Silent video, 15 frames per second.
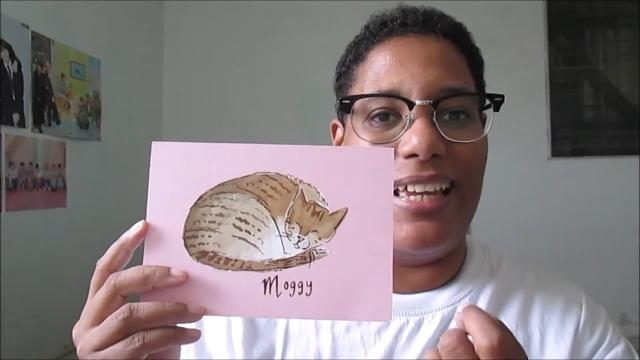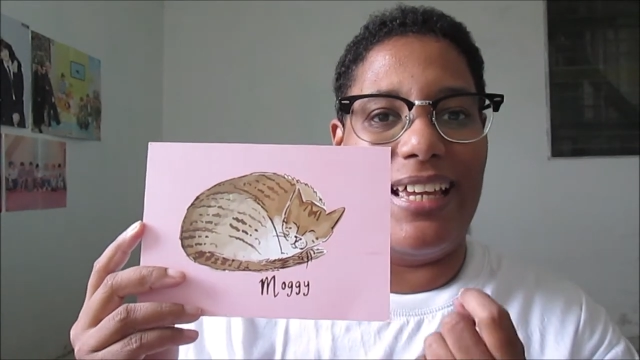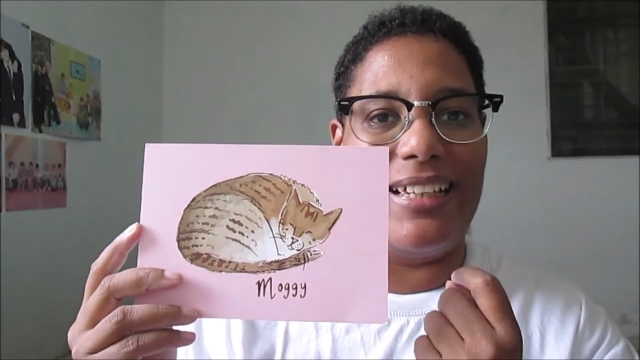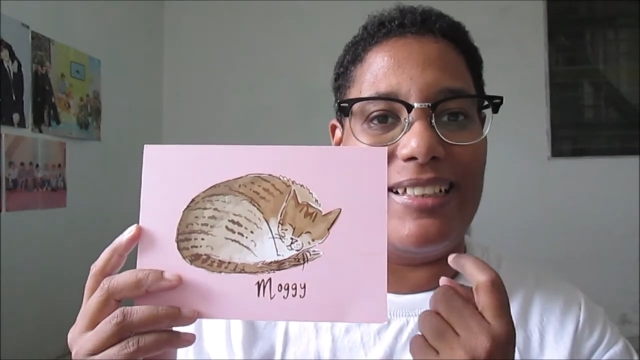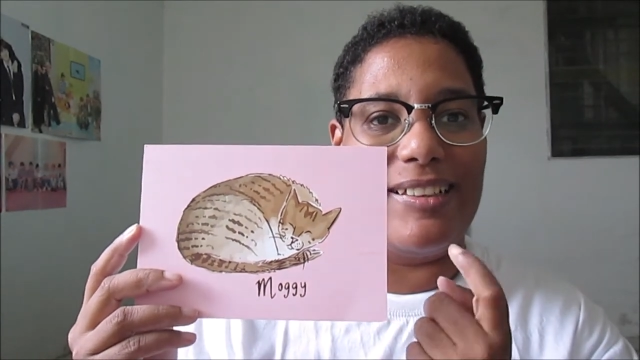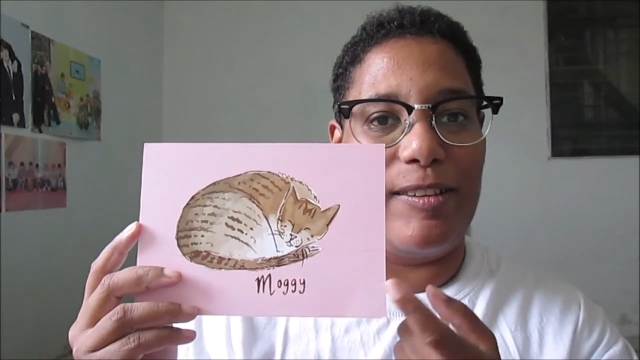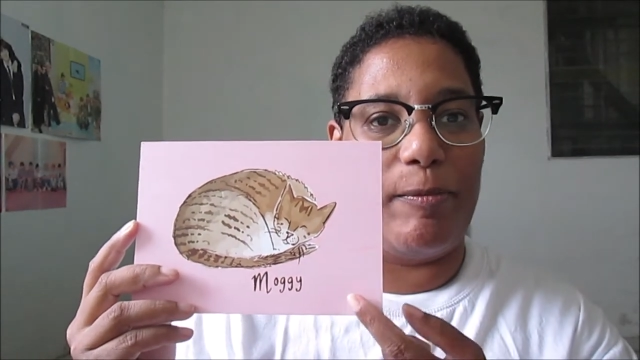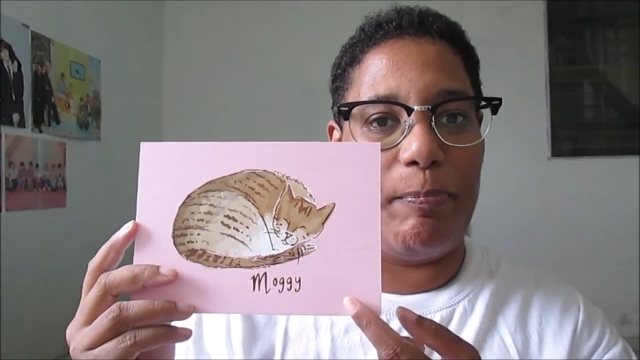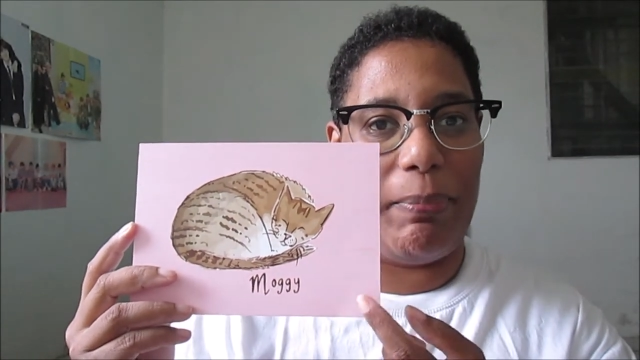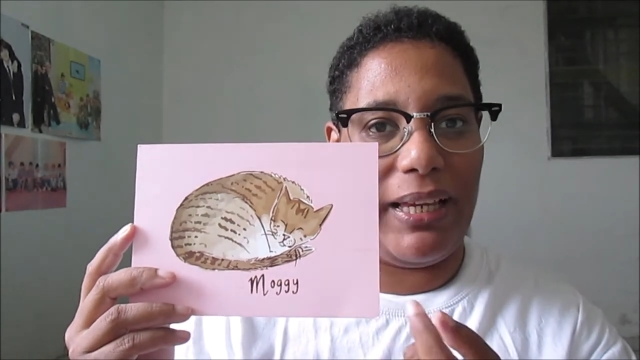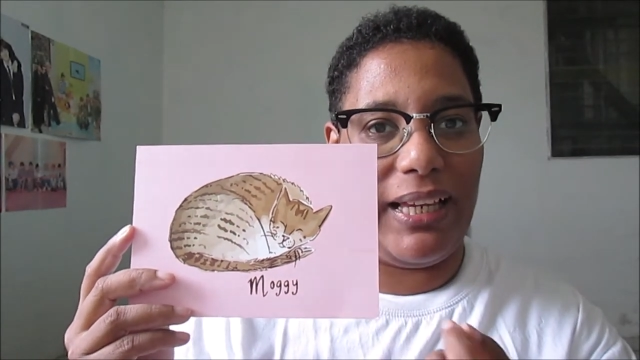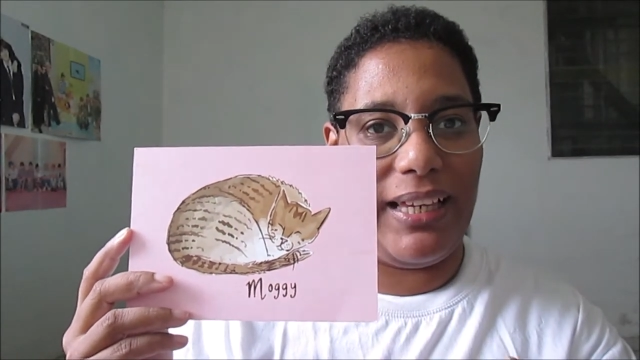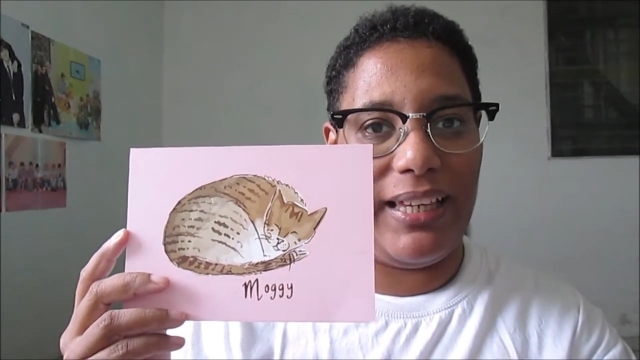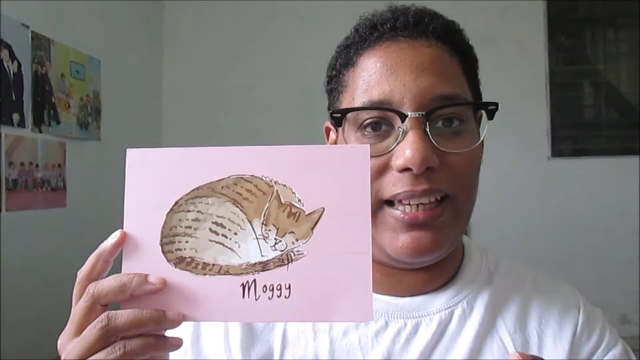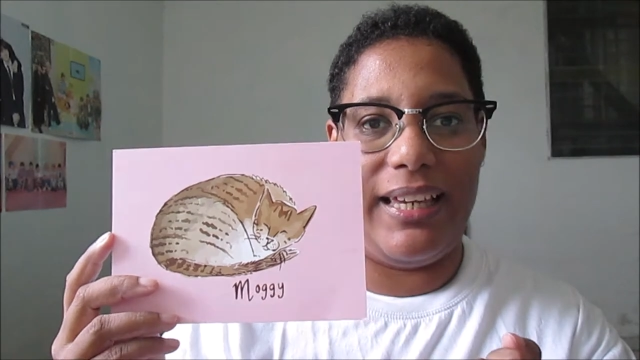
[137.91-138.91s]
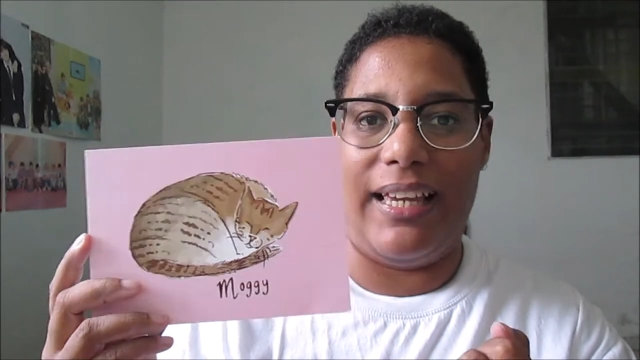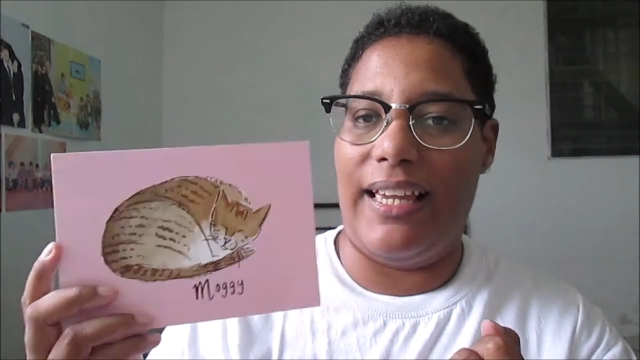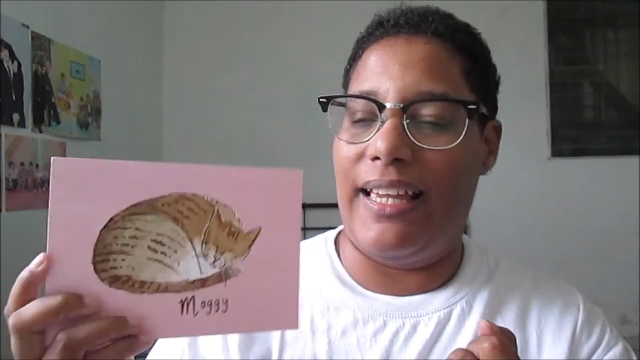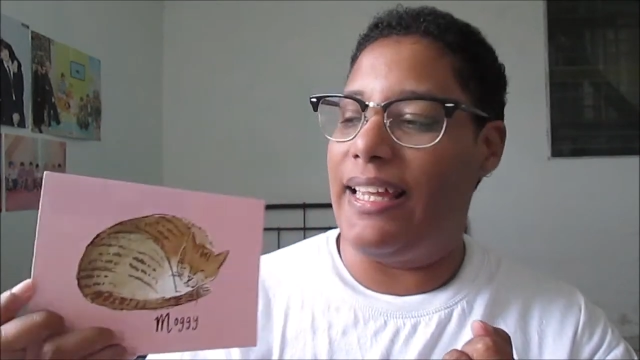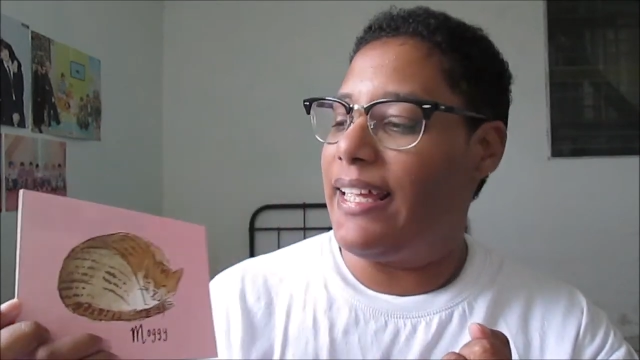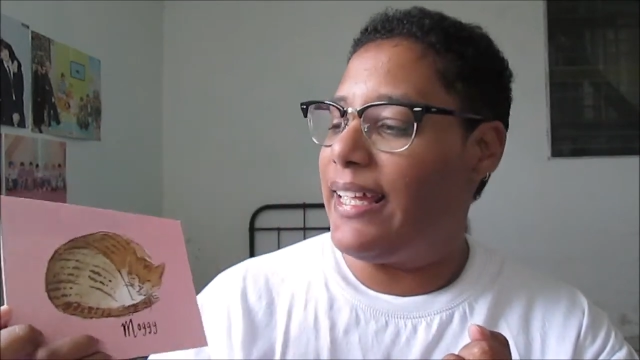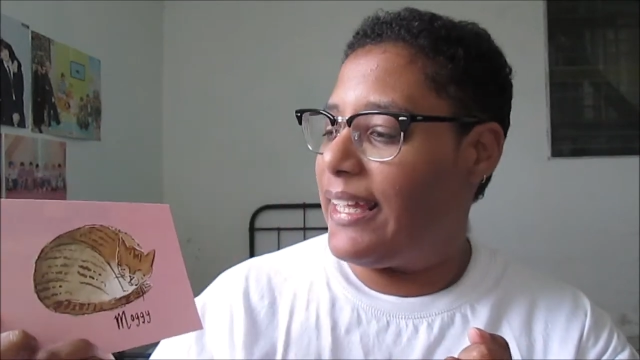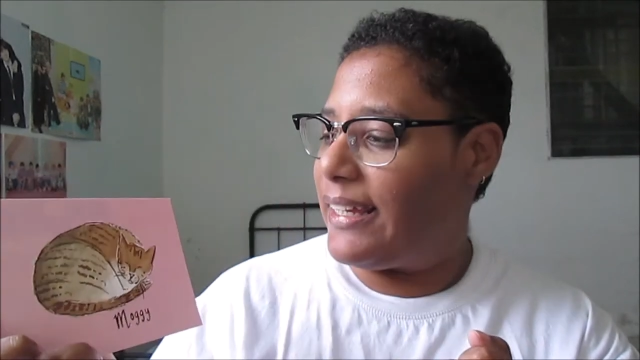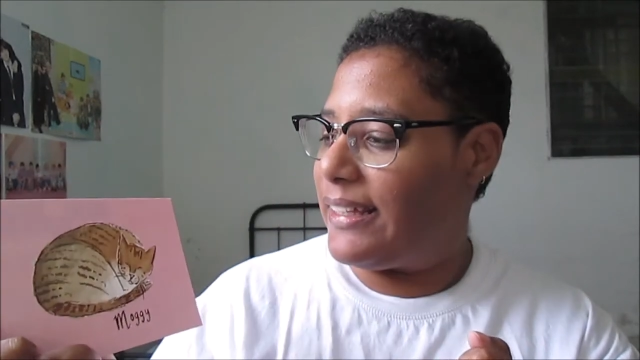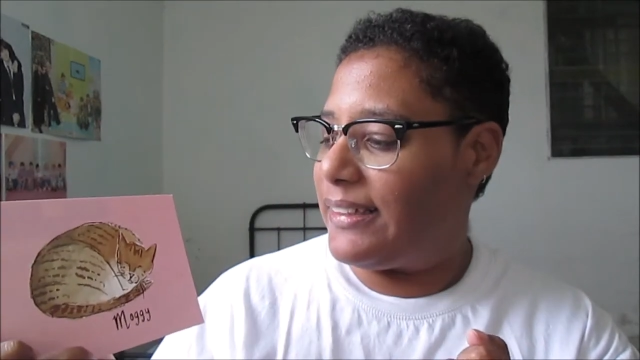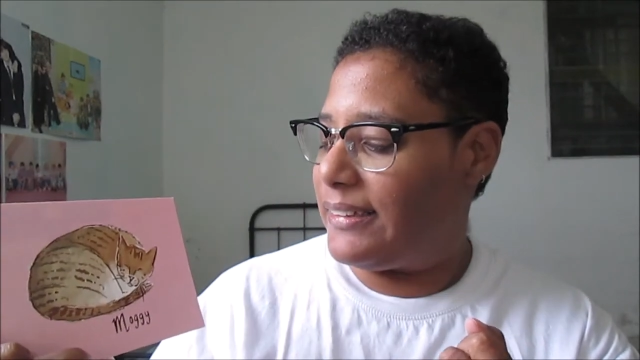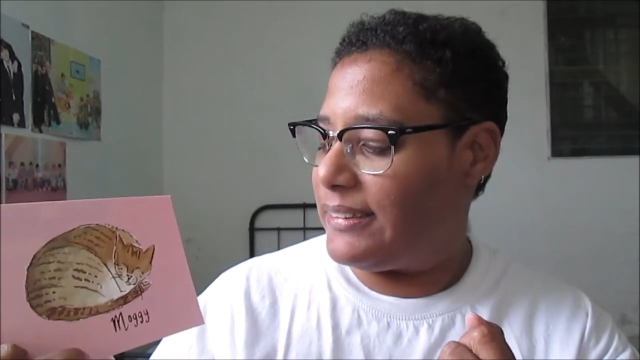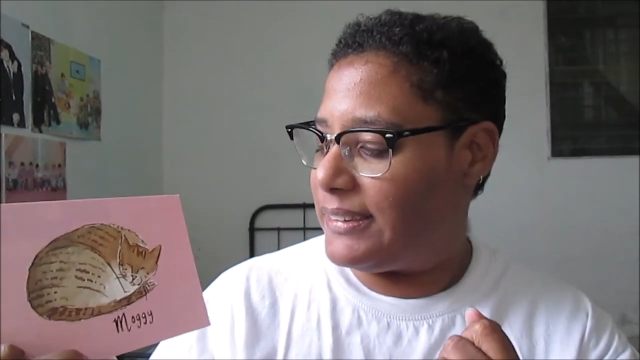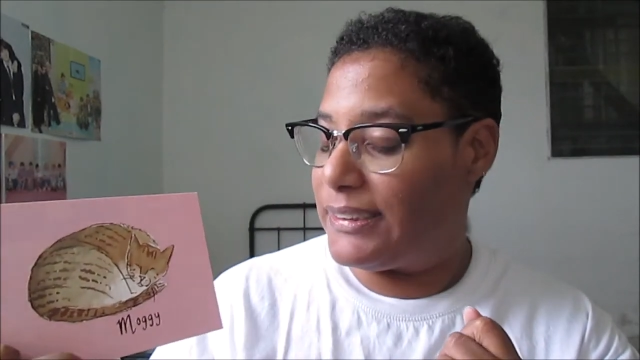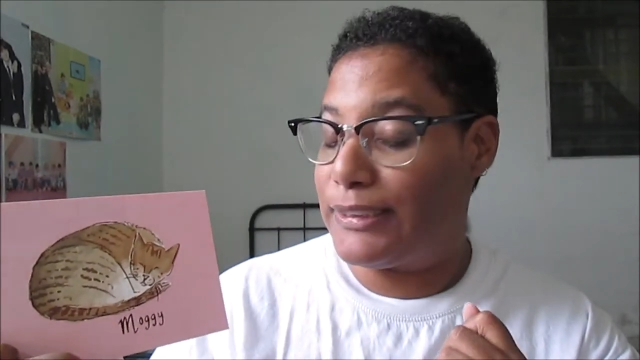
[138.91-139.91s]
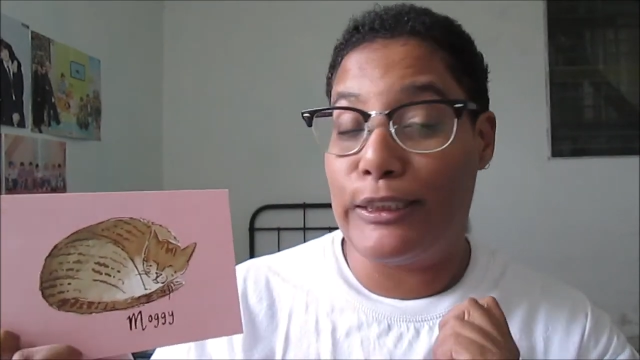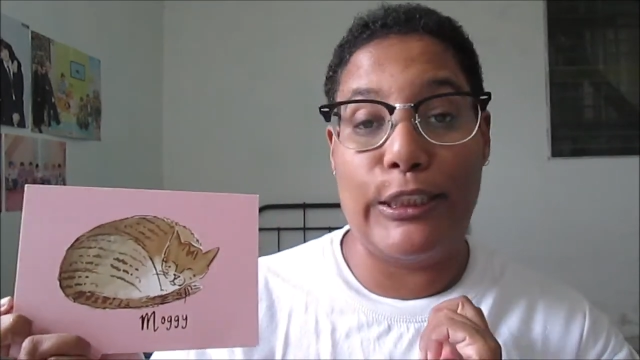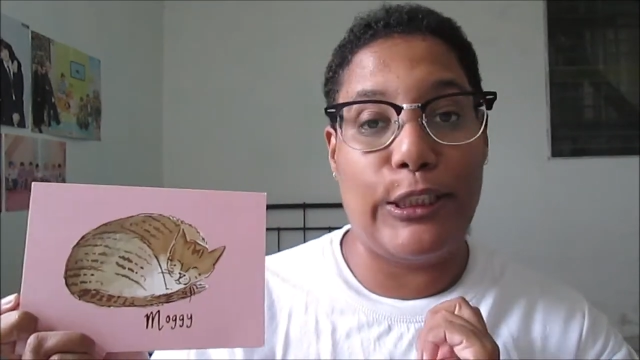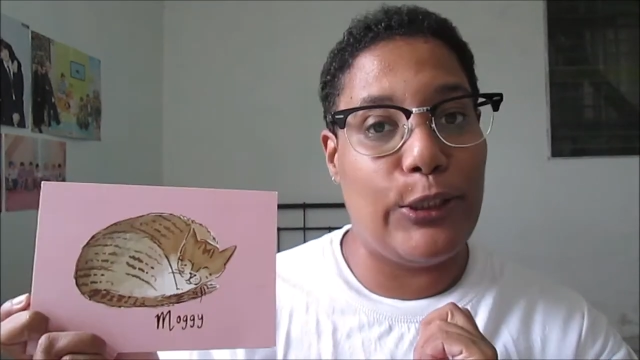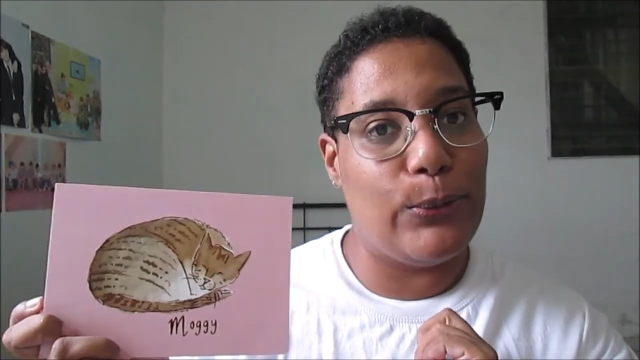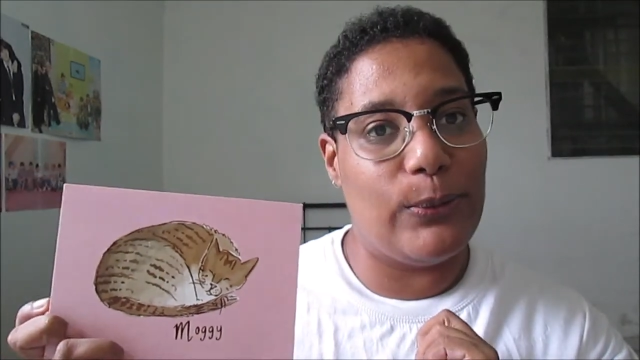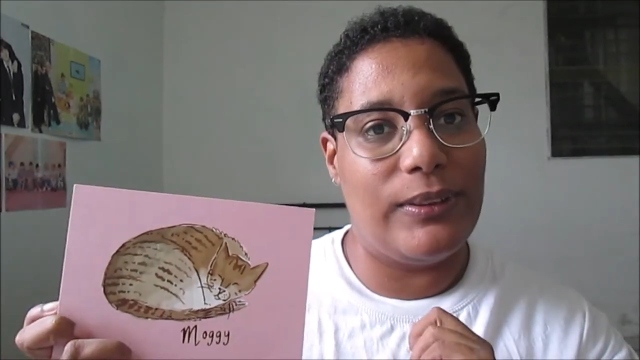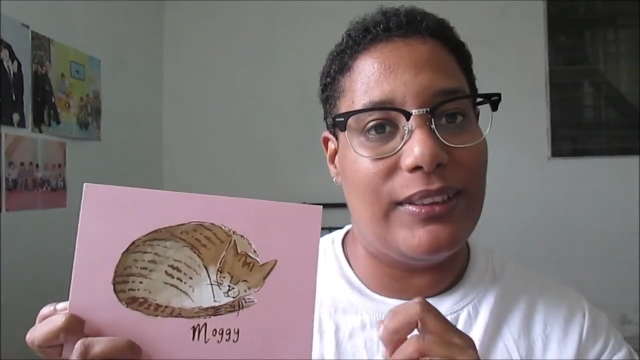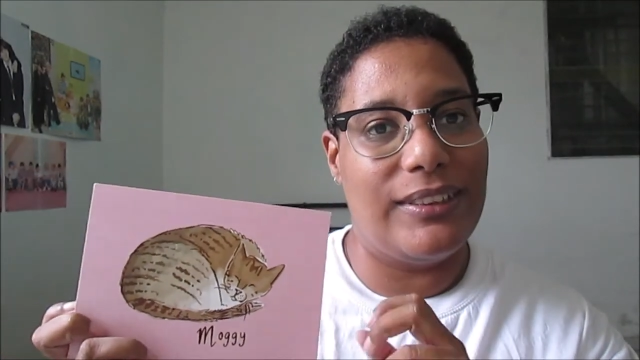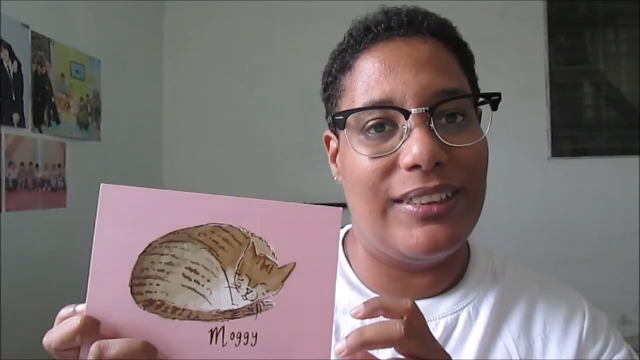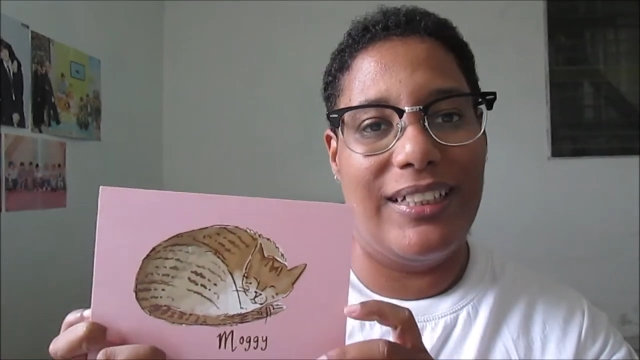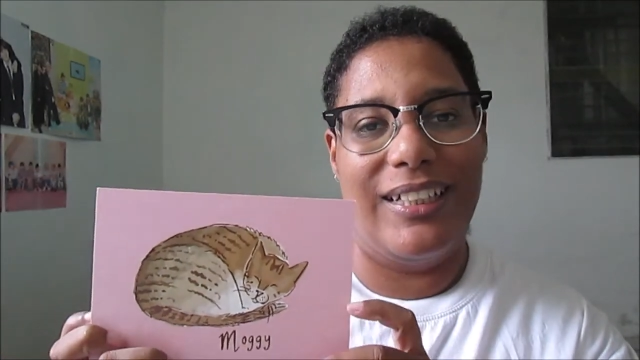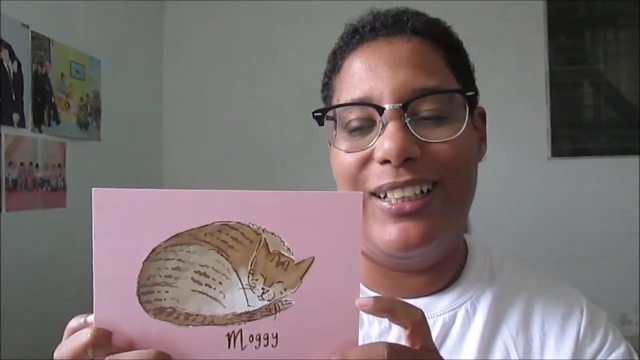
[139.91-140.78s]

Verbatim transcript: it's pink, and it's cute.